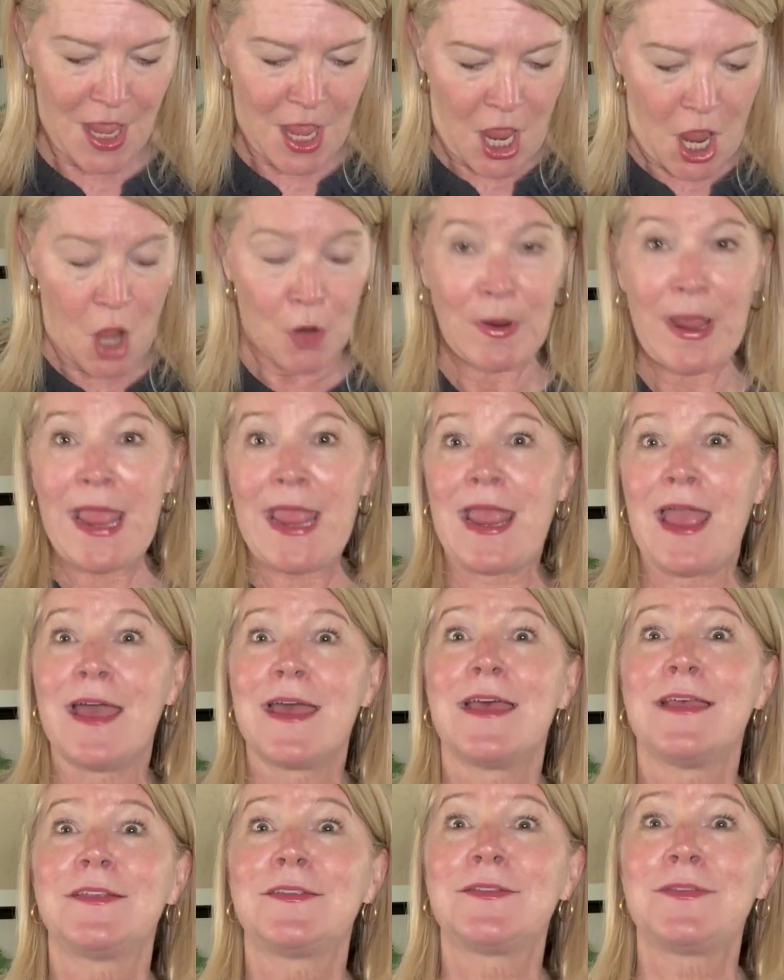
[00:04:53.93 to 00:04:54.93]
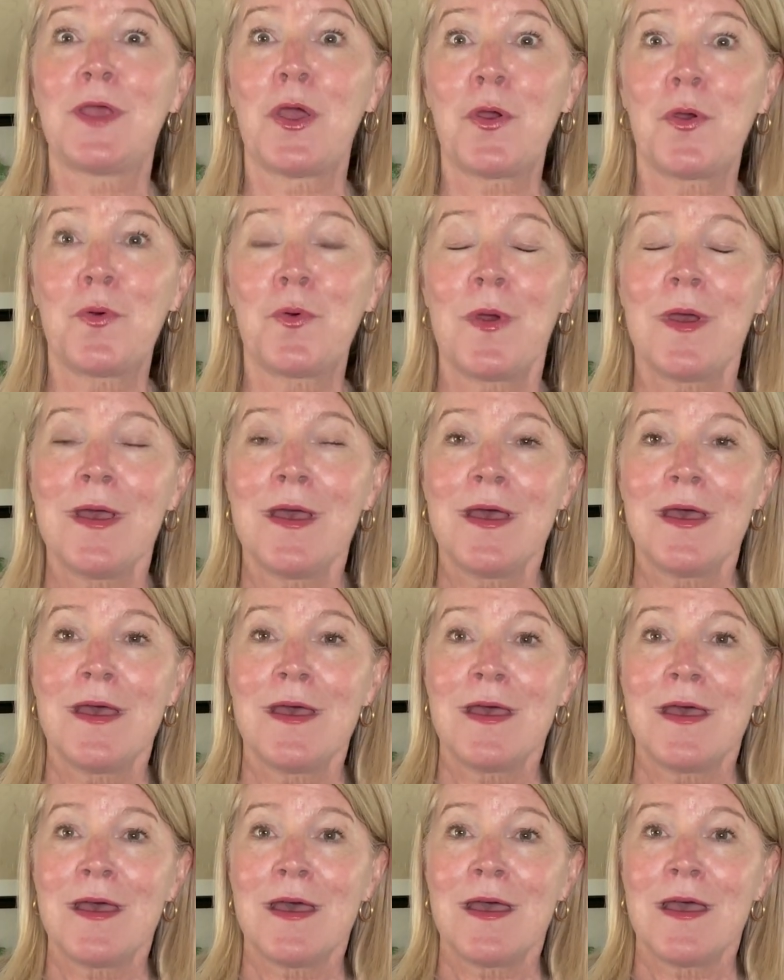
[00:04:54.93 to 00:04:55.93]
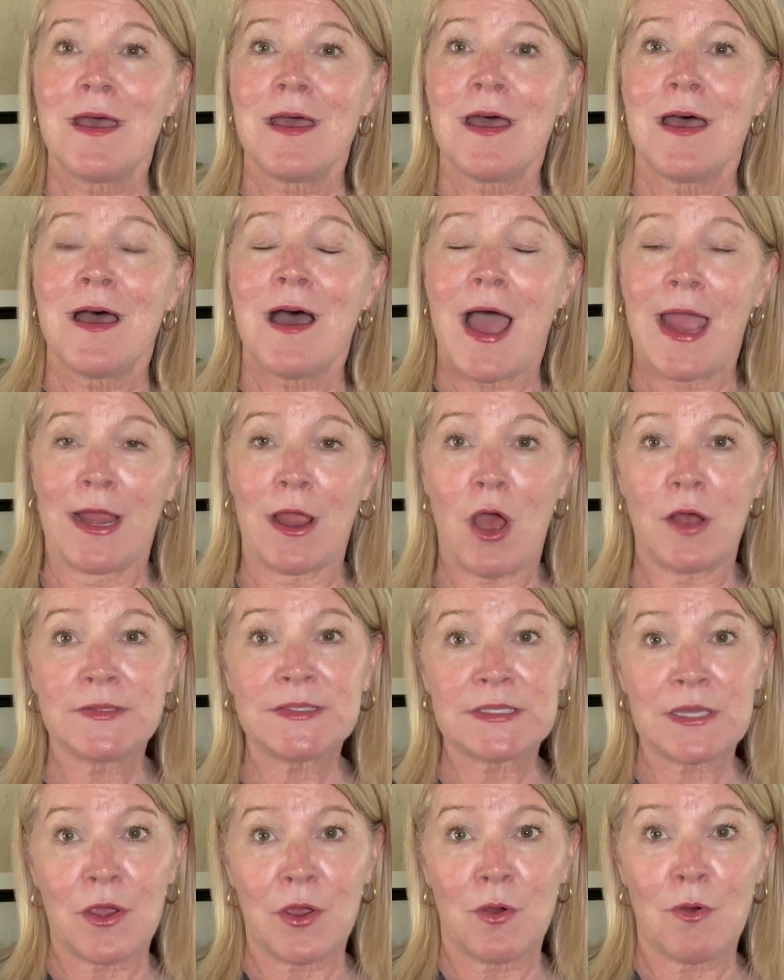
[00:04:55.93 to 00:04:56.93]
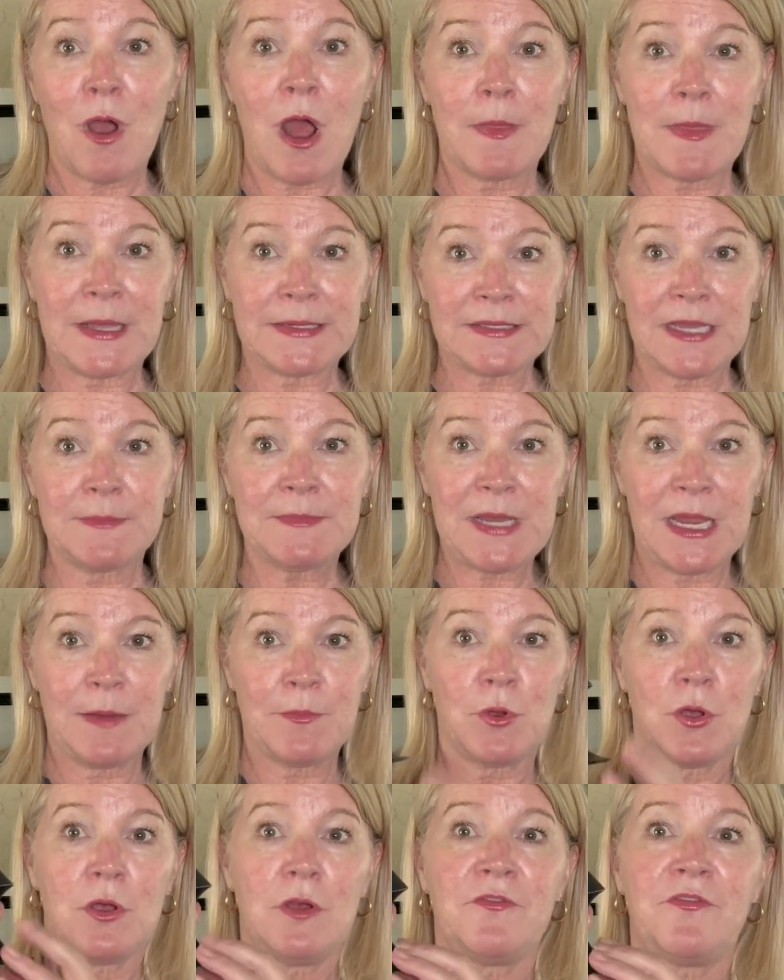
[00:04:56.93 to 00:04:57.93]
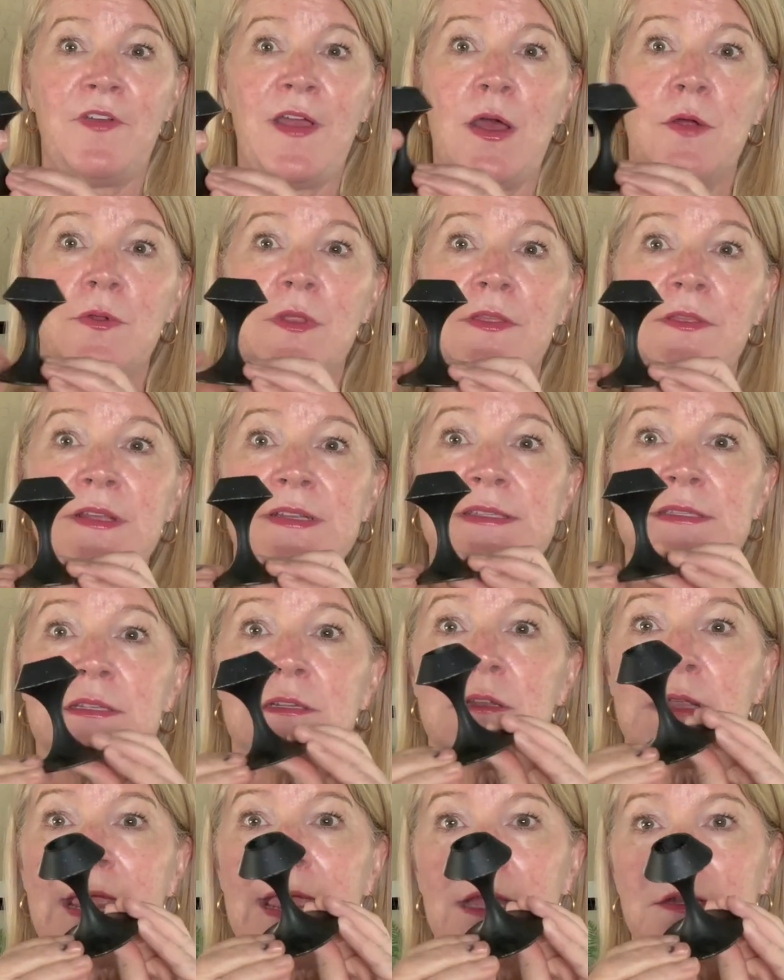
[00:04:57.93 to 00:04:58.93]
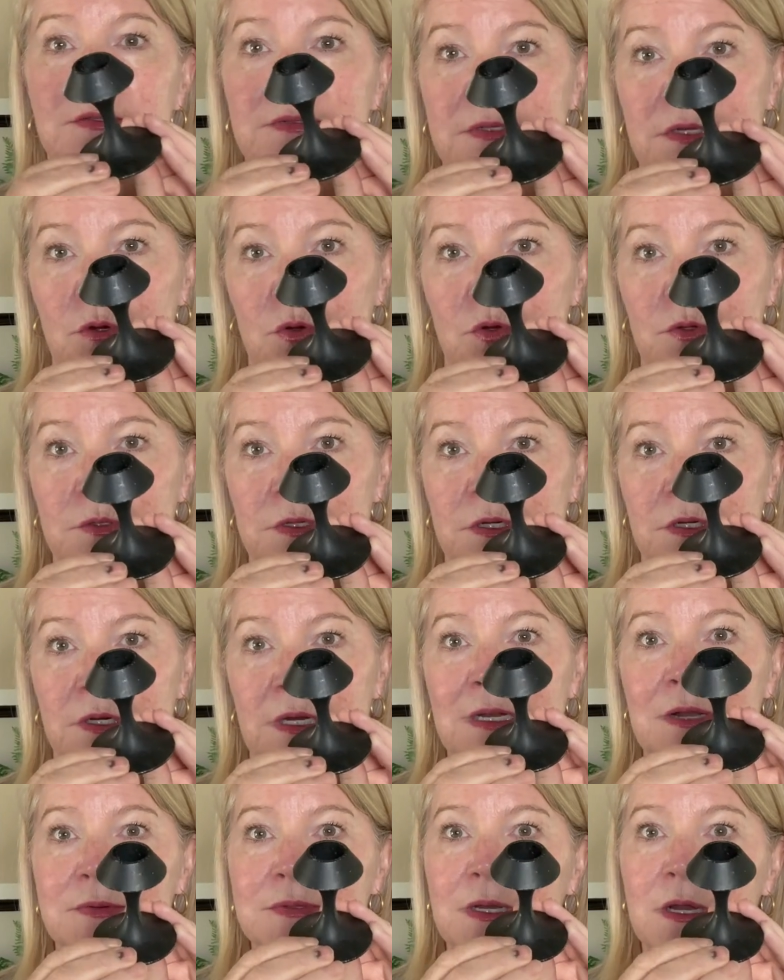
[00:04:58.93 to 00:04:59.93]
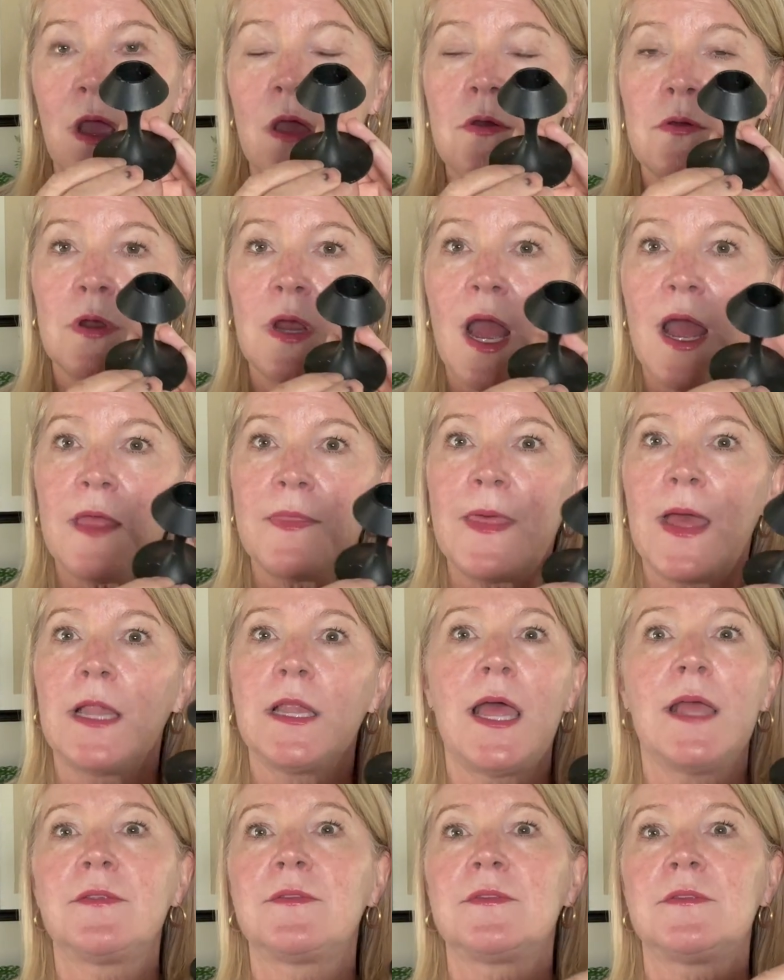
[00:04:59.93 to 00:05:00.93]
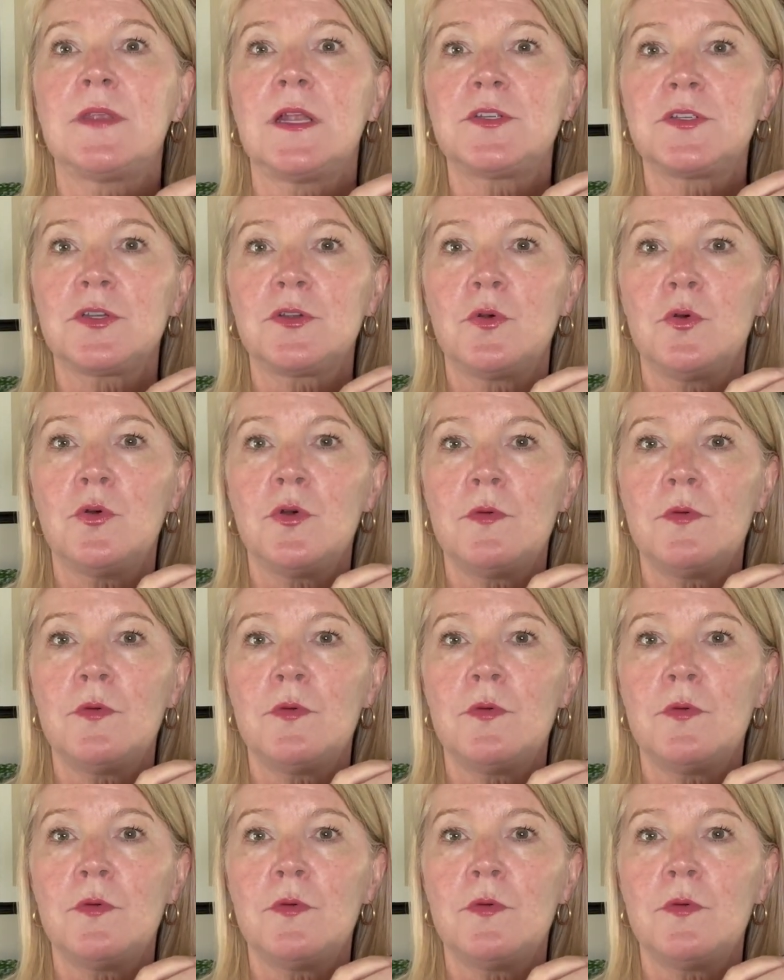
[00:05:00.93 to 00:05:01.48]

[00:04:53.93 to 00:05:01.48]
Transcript: Okay, so I also, on that same table, found this little candlestick holder. And I was like, oh God, that has such a cool